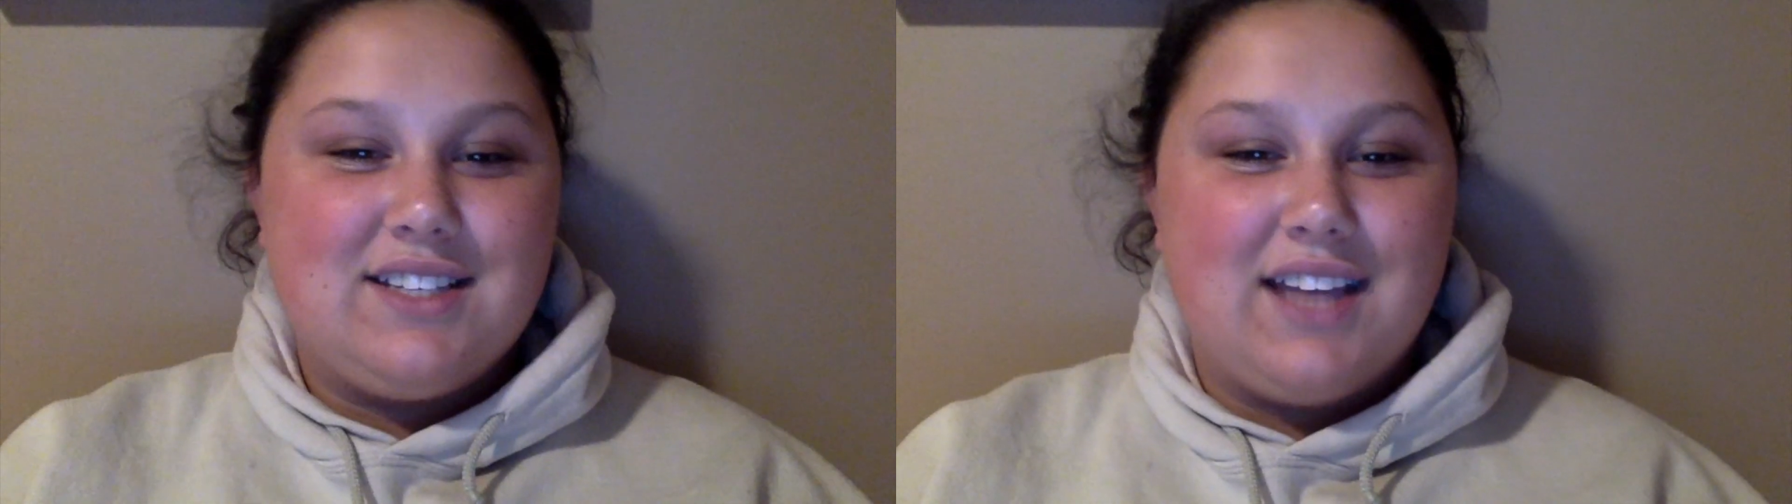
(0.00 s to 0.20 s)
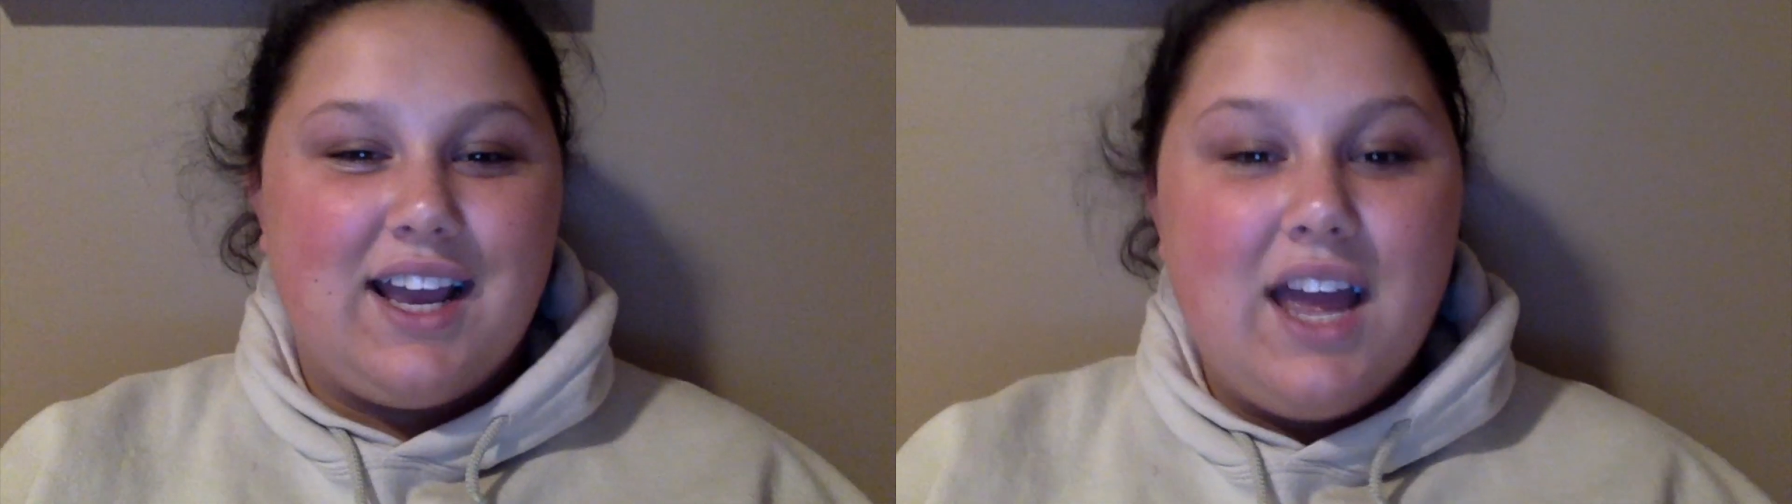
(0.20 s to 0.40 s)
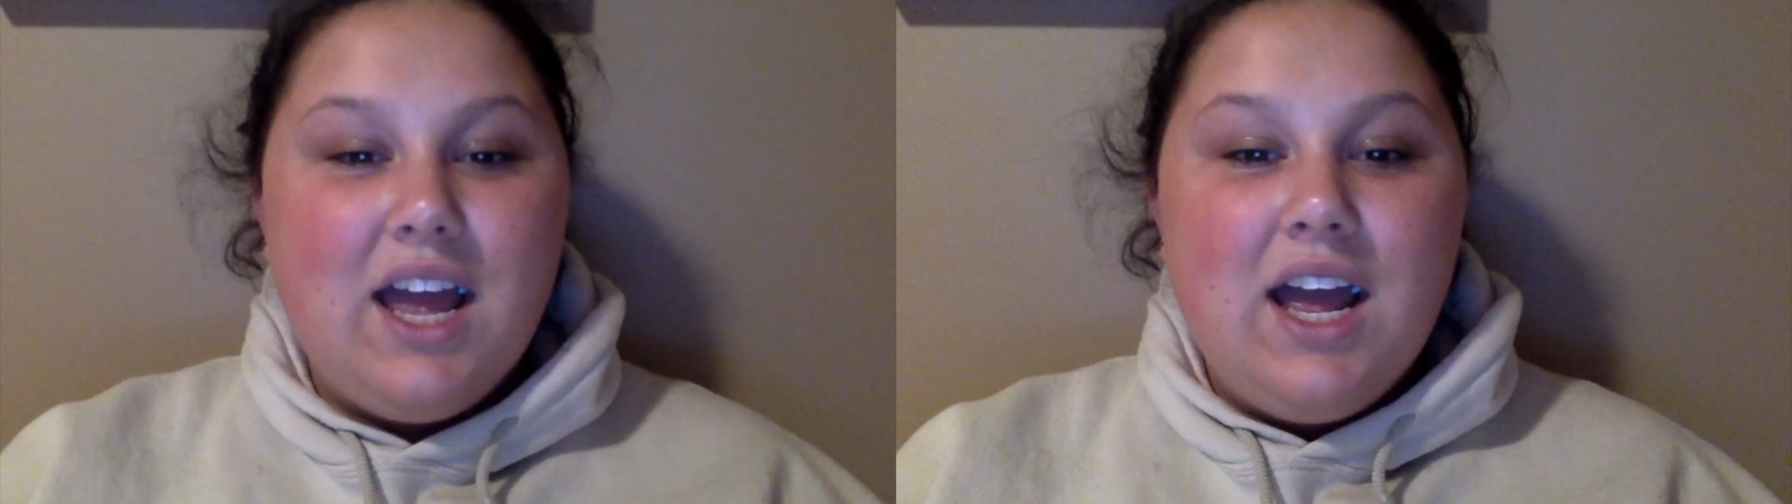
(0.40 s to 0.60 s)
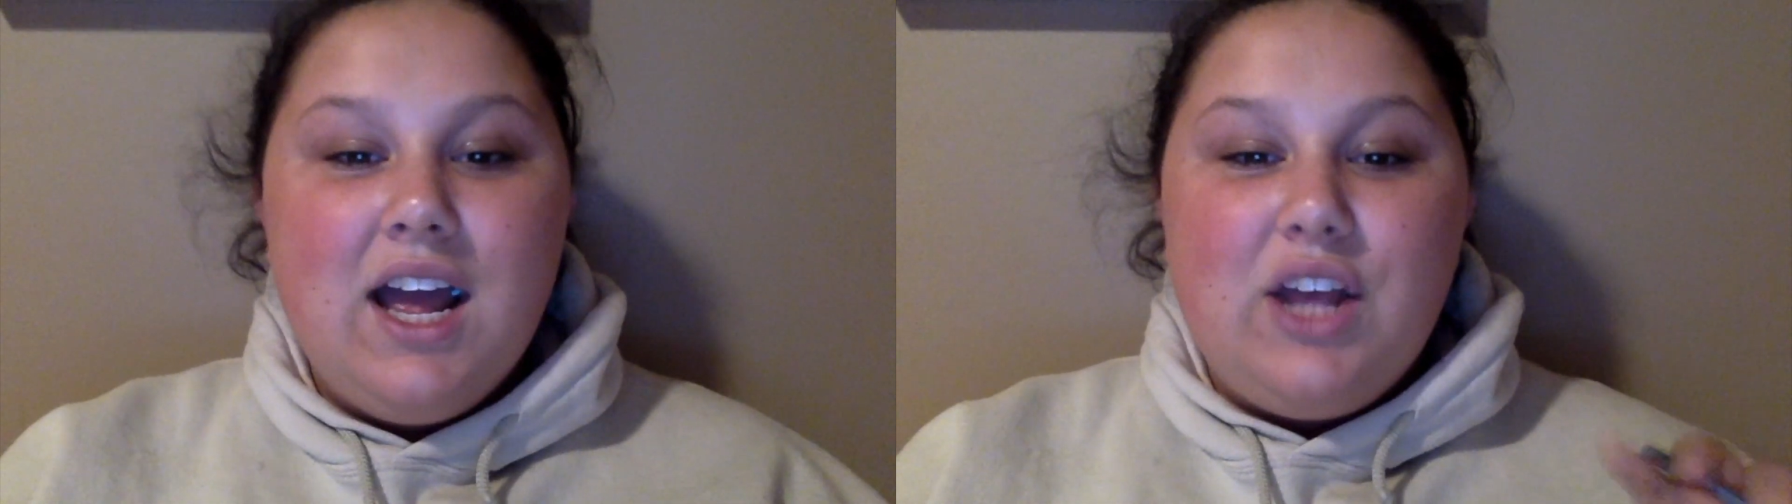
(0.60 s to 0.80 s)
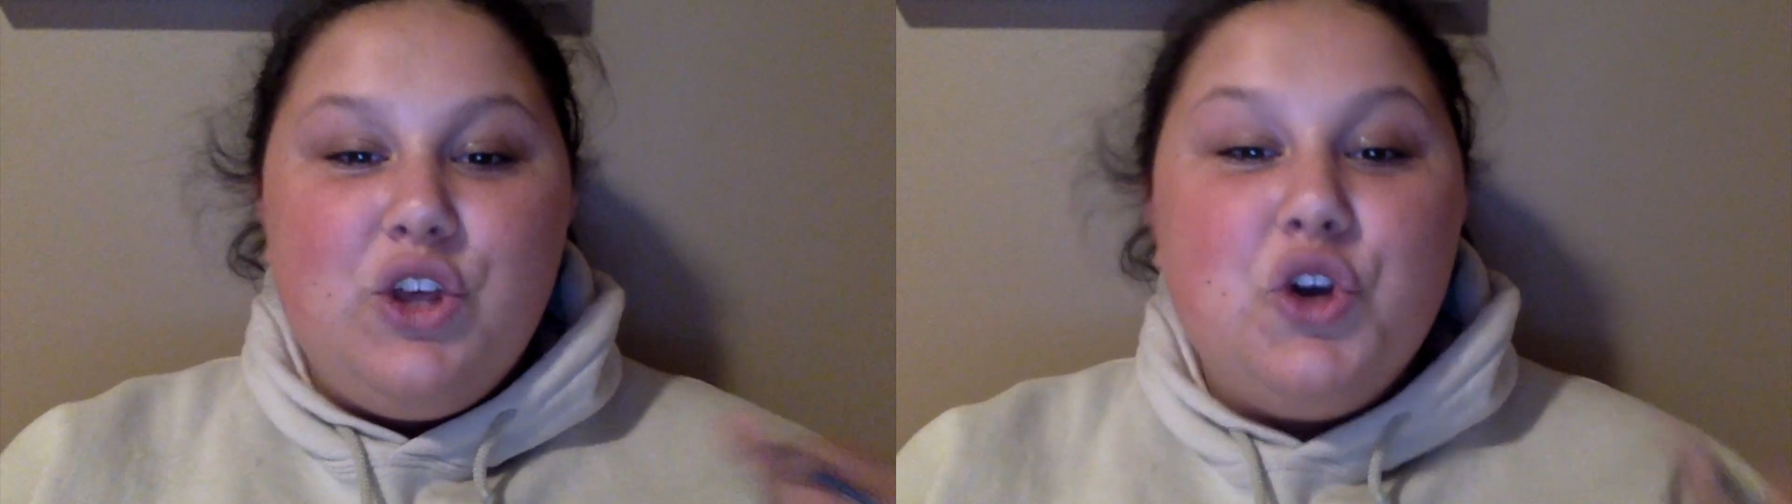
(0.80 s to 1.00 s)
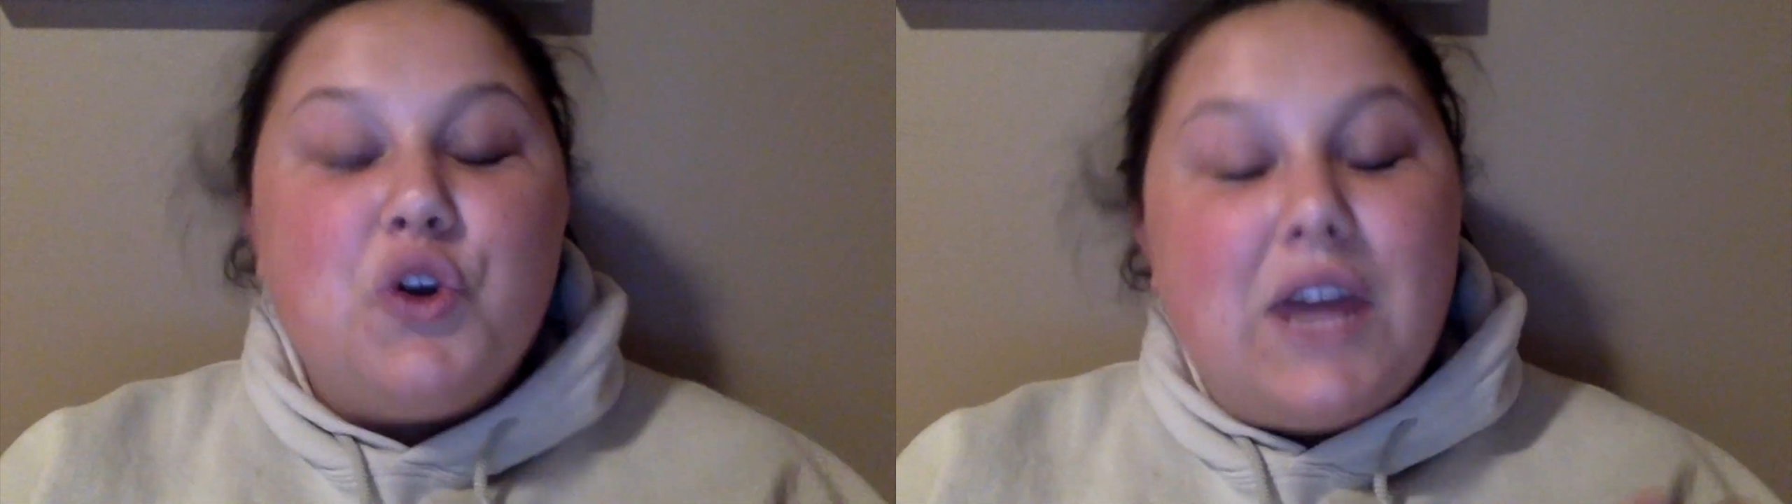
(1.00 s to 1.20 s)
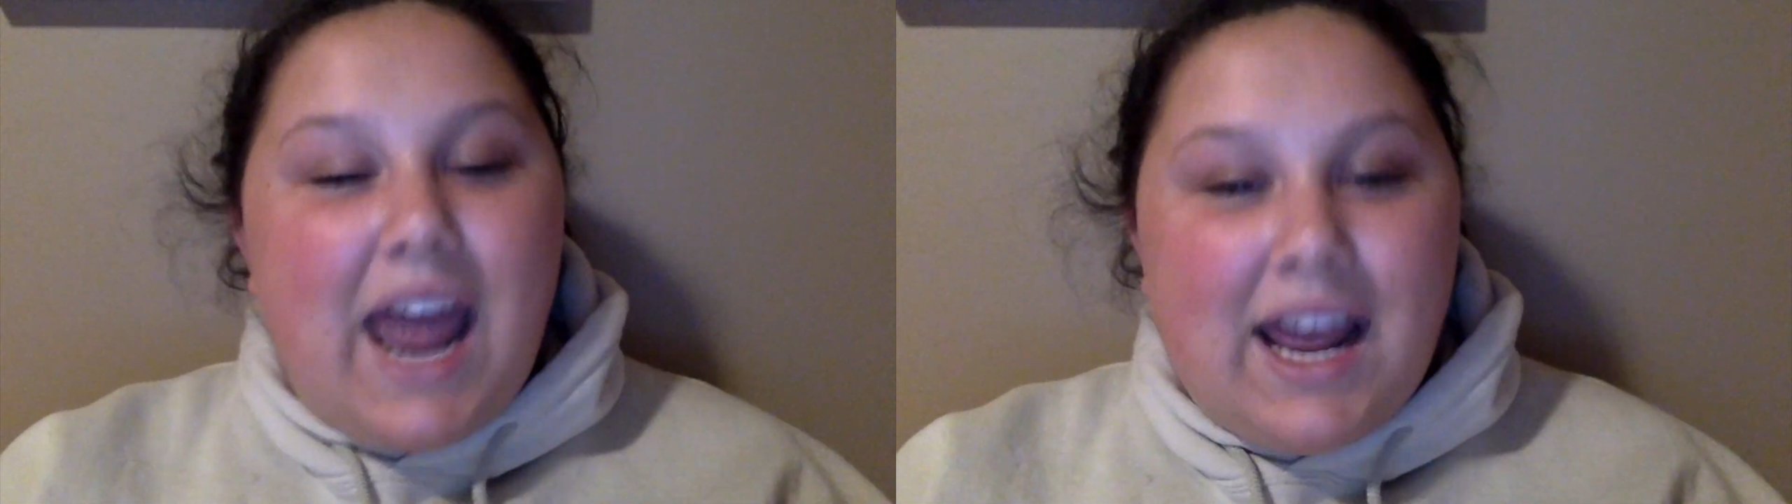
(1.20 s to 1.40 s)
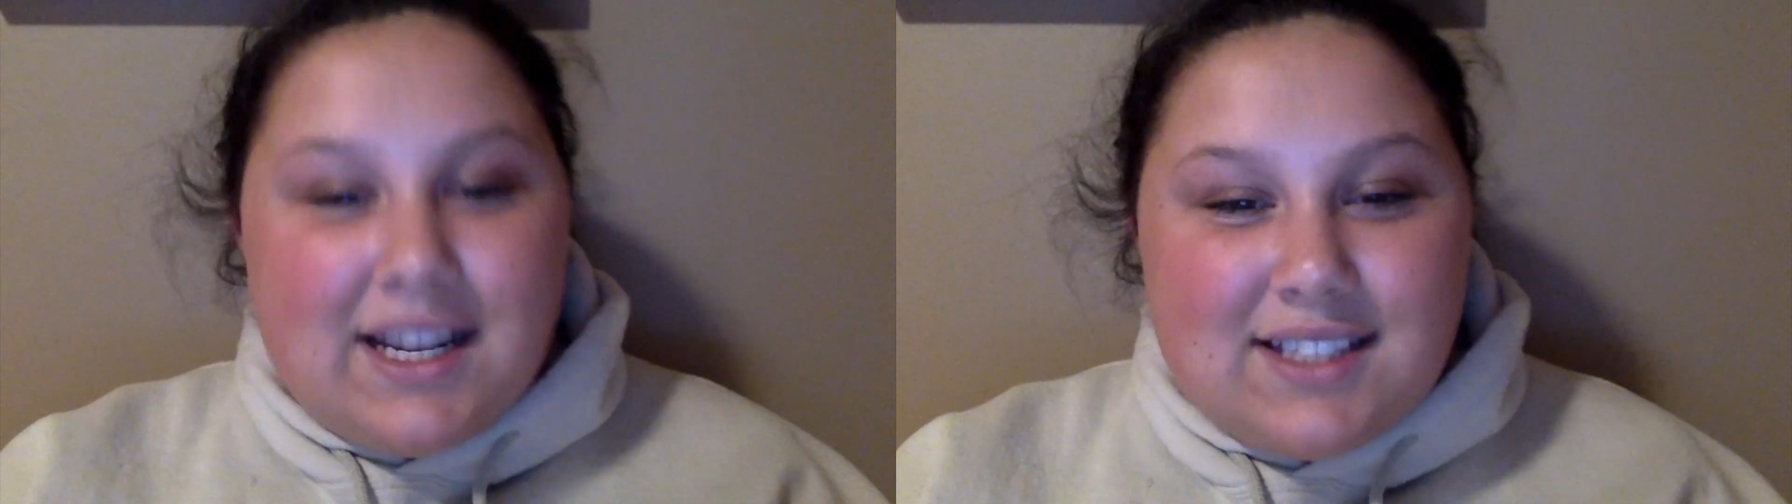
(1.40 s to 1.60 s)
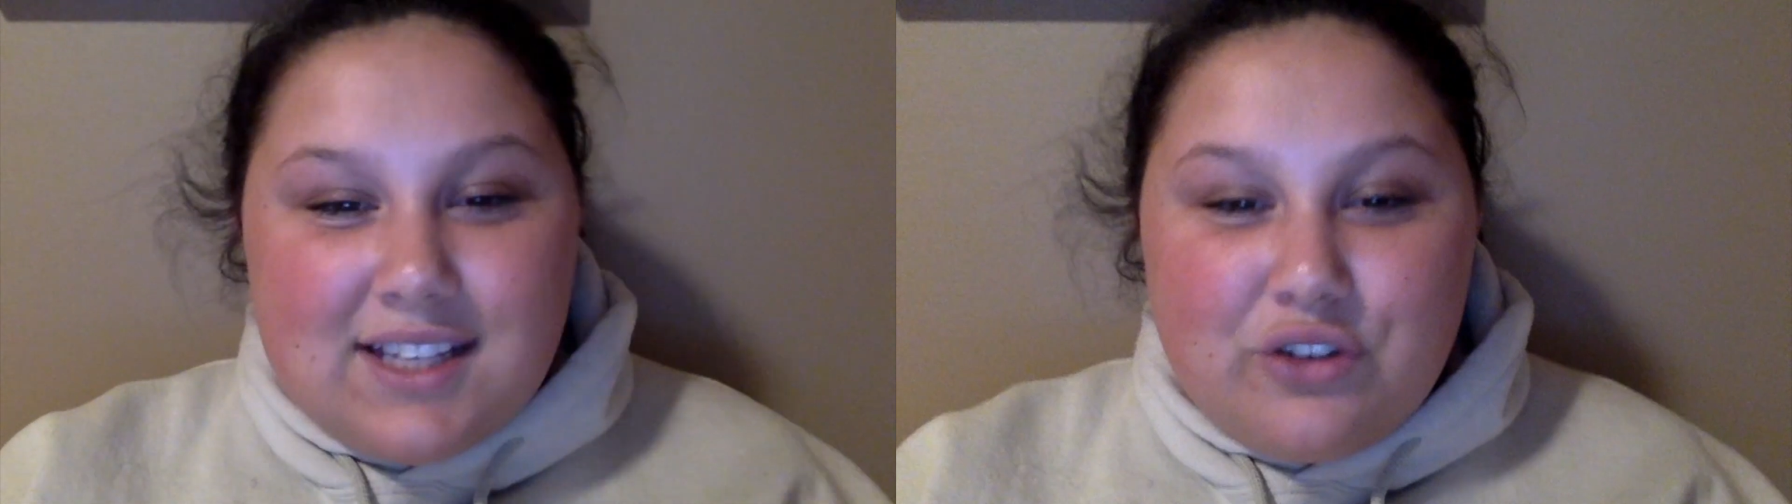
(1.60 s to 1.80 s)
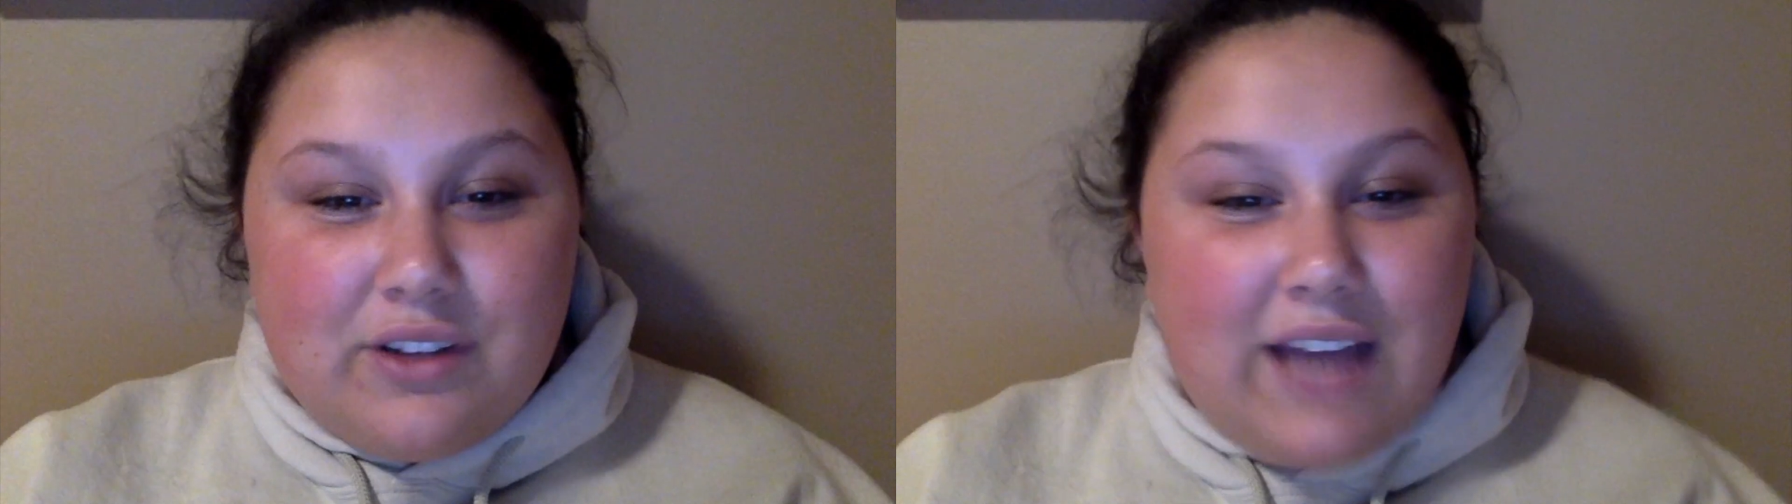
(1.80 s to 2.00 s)
Like, you can ask
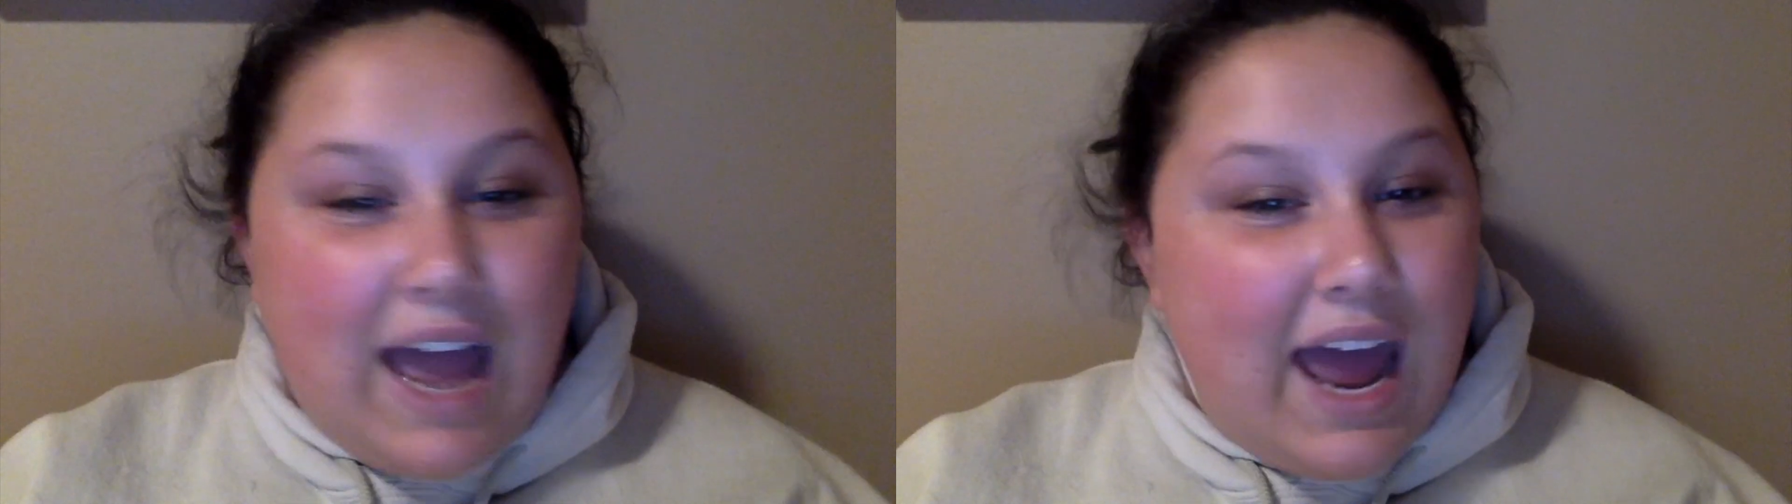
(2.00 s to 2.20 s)
literally